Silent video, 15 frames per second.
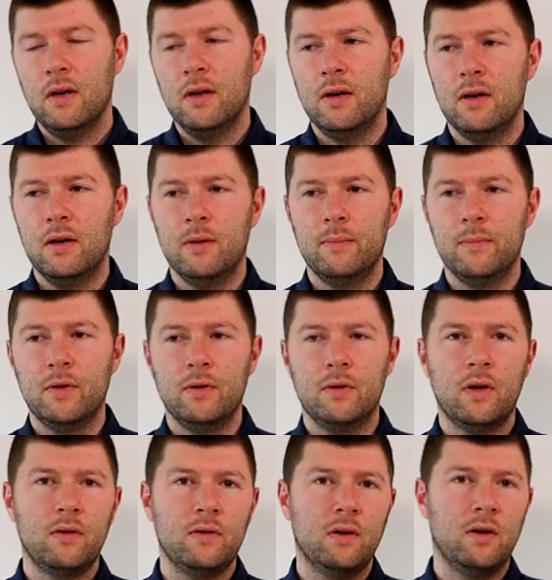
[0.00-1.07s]
Um, you
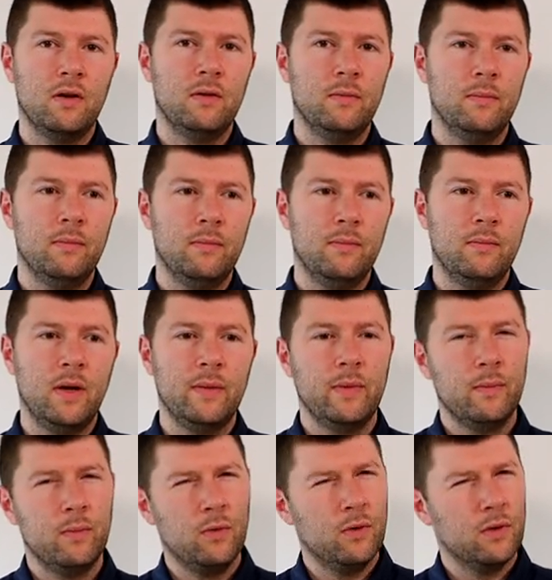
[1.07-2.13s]
don't know
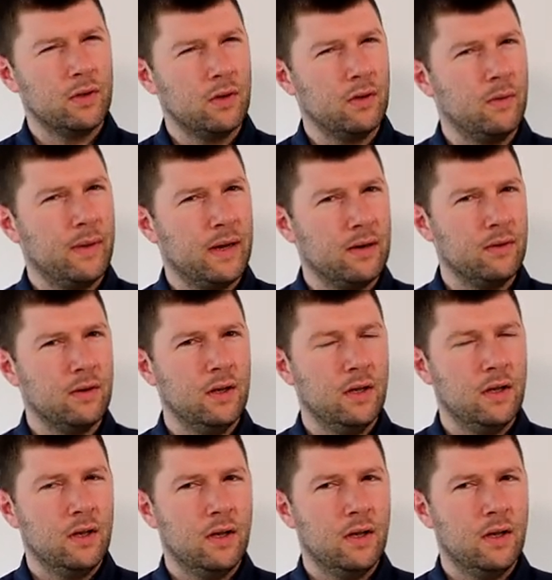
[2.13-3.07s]
maybe more so about